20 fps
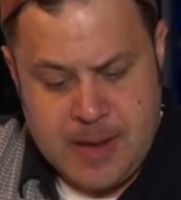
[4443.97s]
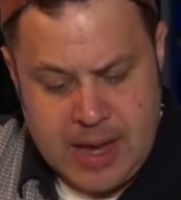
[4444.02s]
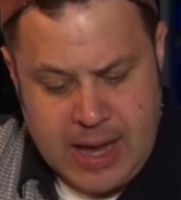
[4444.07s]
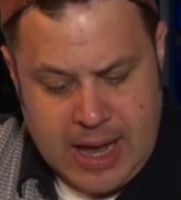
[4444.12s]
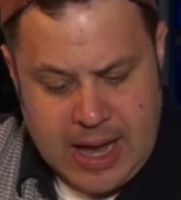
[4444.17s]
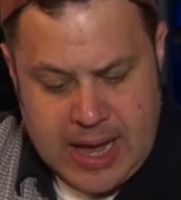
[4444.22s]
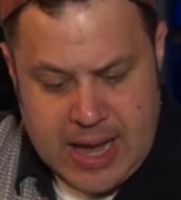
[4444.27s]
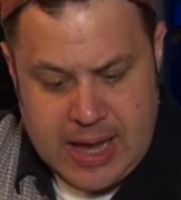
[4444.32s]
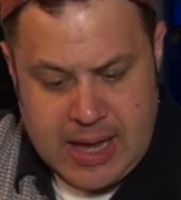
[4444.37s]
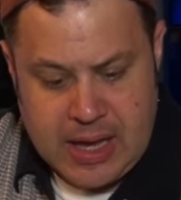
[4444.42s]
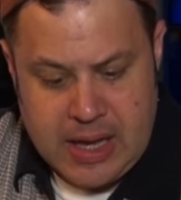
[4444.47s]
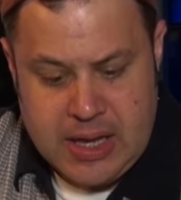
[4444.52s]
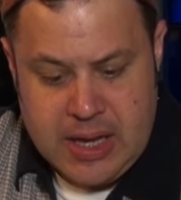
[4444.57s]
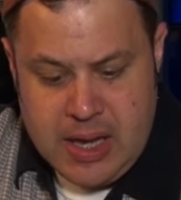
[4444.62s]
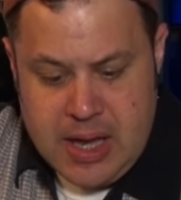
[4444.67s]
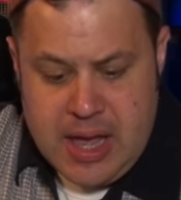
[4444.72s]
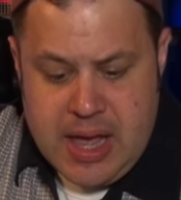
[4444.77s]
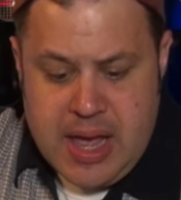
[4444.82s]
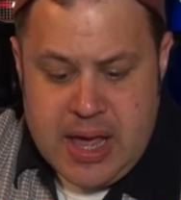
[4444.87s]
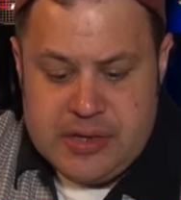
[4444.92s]
Uh,
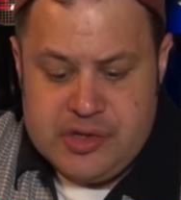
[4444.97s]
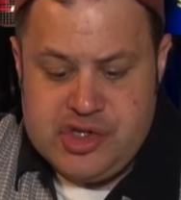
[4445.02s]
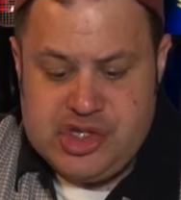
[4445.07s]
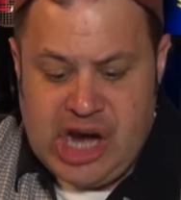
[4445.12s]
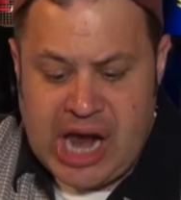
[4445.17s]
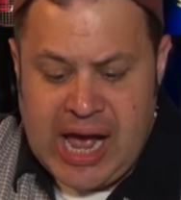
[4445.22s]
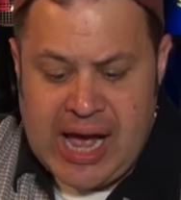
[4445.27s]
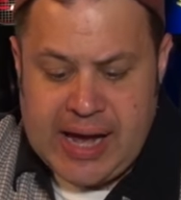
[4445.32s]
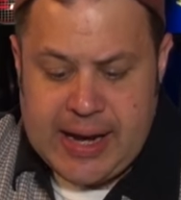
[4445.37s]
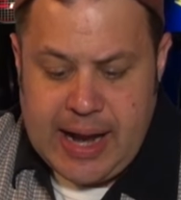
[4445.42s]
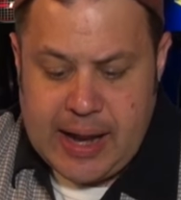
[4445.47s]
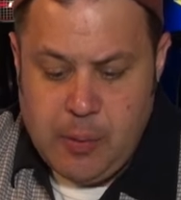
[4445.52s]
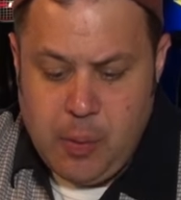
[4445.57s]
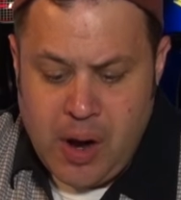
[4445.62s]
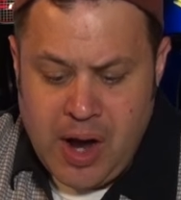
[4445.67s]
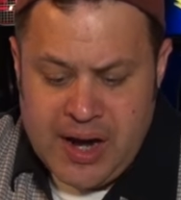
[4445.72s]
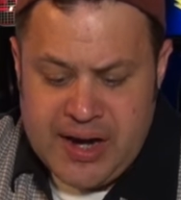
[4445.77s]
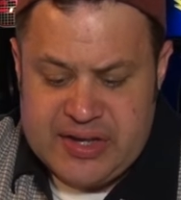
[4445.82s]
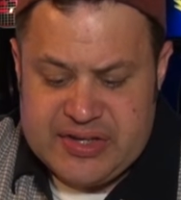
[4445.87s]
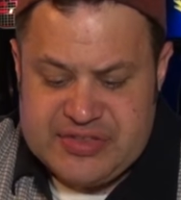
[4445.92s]
John, I
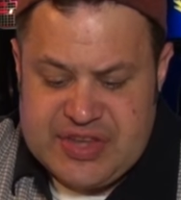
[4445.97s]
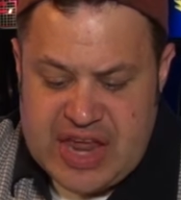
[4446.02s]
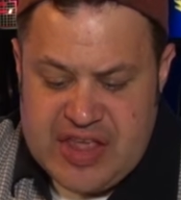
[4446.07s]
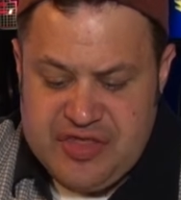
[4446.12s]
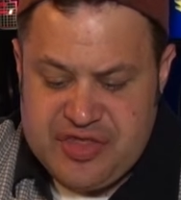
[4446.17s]
wanted to say